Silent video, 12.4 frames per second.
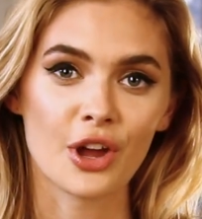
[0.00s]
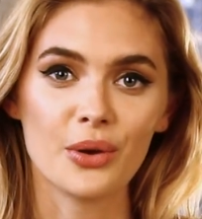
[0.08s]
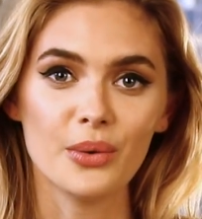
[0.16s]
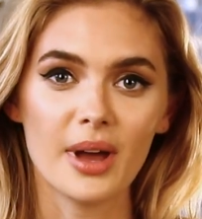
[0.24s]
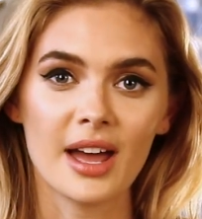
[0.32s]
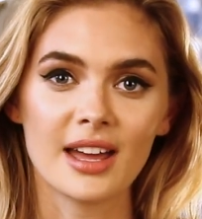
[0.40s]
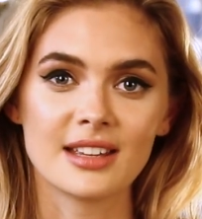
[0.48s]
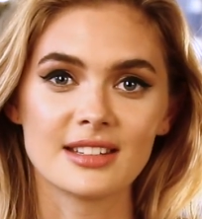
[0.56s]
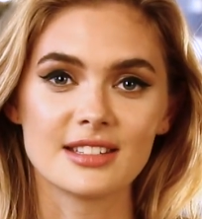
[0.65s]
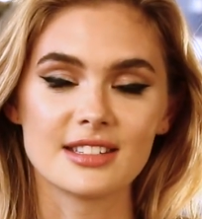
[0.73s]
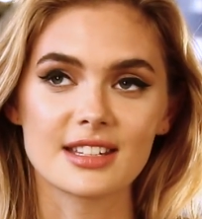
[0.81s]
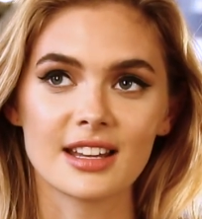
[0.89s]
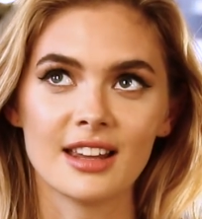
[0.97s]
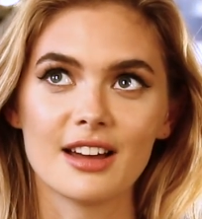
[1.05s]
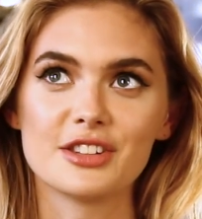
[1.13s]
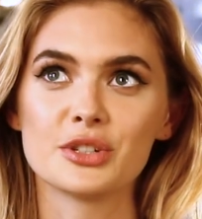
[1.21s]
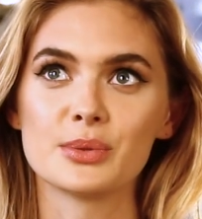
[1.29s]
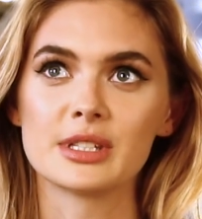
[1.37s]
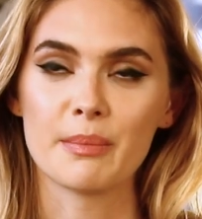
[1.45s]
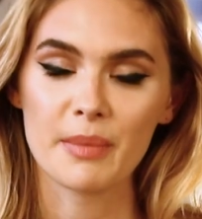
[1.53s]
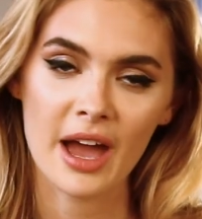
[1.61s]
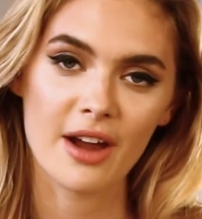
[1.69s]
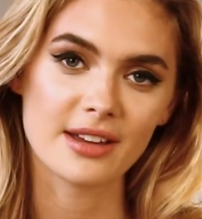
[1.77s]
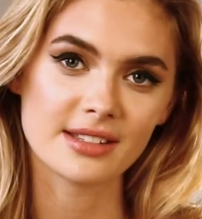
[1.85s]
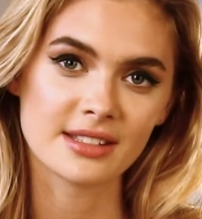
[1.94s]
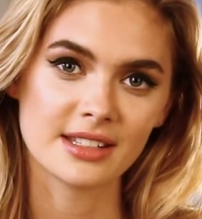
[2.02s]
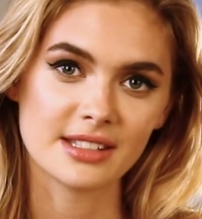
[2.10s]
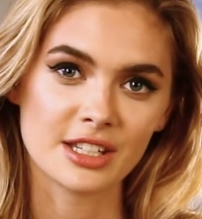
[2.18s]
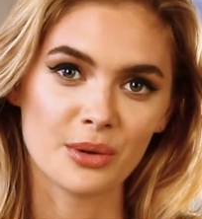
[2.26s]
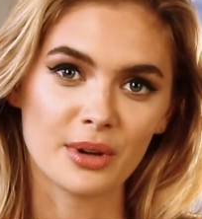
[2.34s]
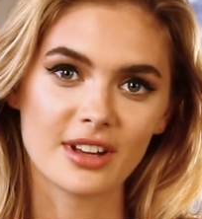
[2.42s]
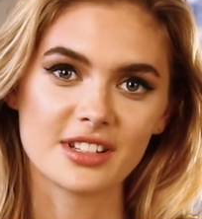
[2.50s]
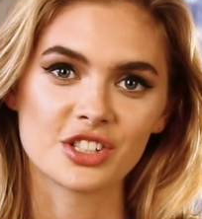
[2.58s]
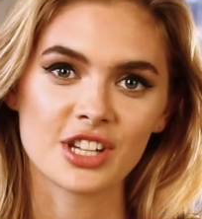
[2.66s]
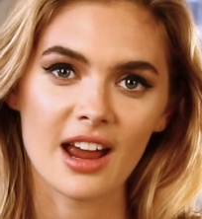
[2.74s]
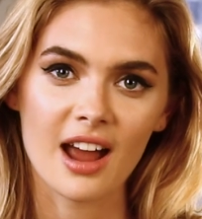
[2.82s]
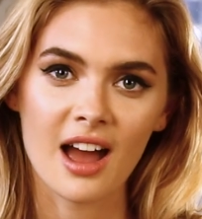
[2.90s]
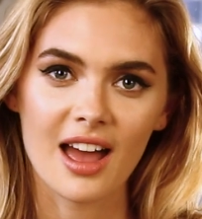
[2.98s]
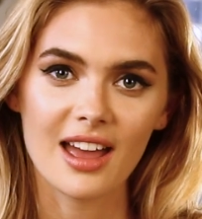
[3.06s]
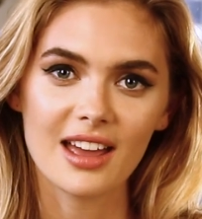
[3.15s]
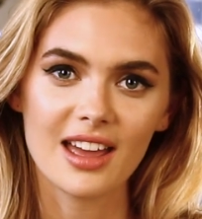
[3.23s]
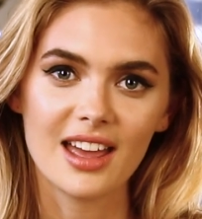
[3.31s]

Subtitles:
And last year was in Paris and this year we're going to Shanghai.